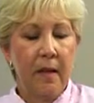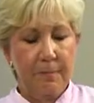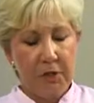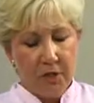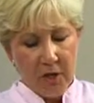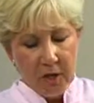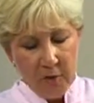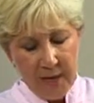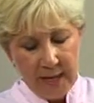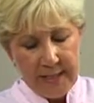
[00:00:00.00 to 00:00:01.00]
I'm just going to go
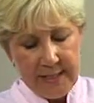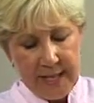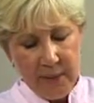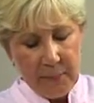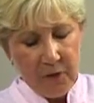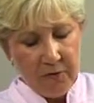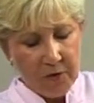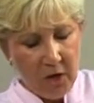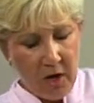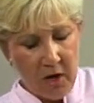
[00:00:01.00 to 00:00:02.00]
ahead and take a pair of
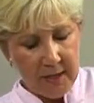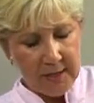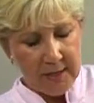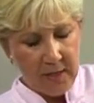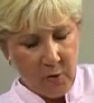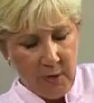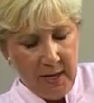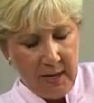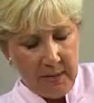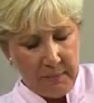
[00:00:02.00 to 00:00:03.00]
tongs and go
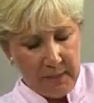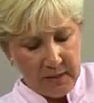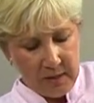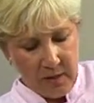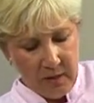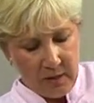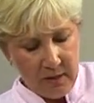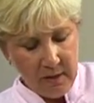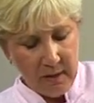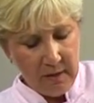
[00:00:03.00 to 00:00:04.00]
ahead and mix all
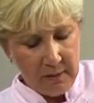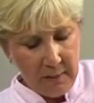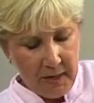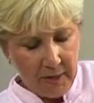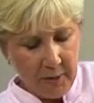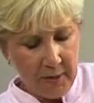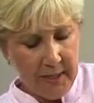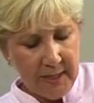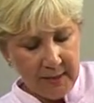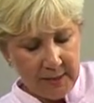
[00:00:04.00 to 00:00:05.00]
my
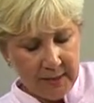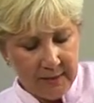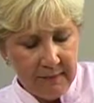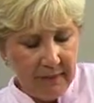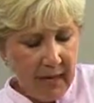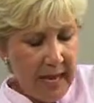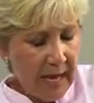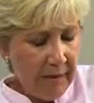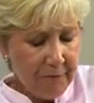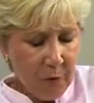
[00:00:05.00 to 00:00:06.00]
ingredients. If